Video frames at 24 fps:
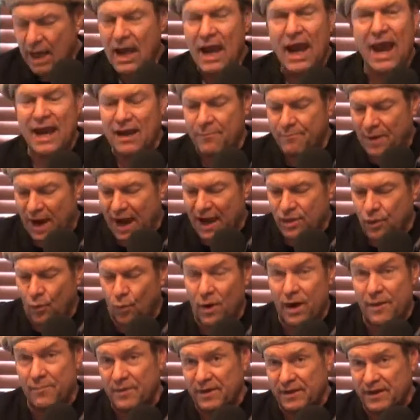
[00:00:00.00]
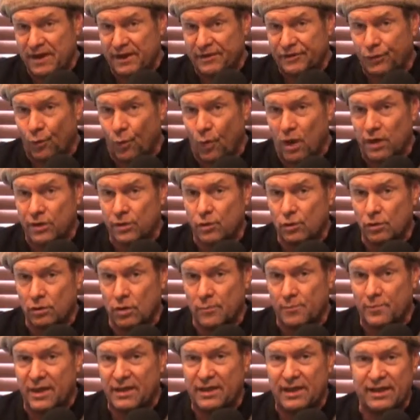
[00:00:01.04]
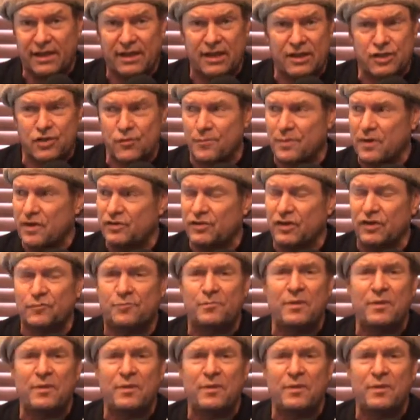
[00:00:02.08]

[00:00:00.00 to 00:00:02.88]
Hey, by the way, be the hit at the water cooler, be the hit at your business,